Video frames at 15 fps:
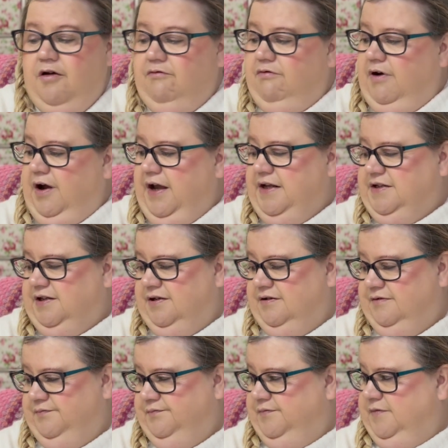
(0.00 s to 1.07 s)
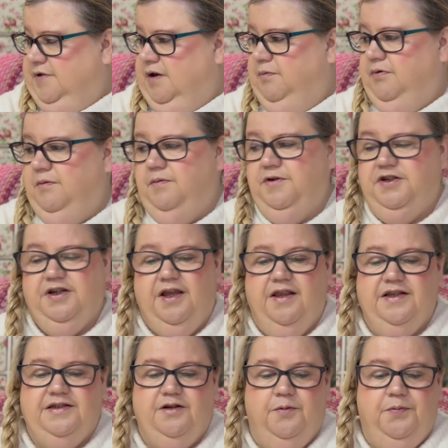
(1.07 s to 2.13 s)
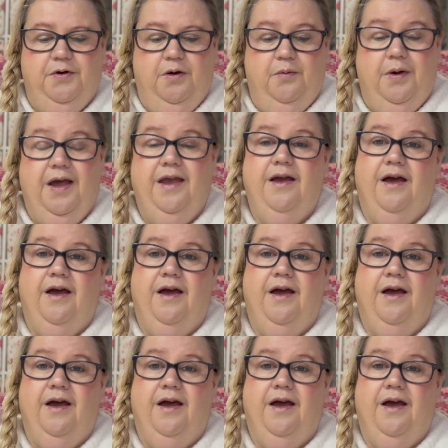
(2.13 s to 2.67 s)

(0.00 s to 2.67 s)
Right, I probably should get this lot put away,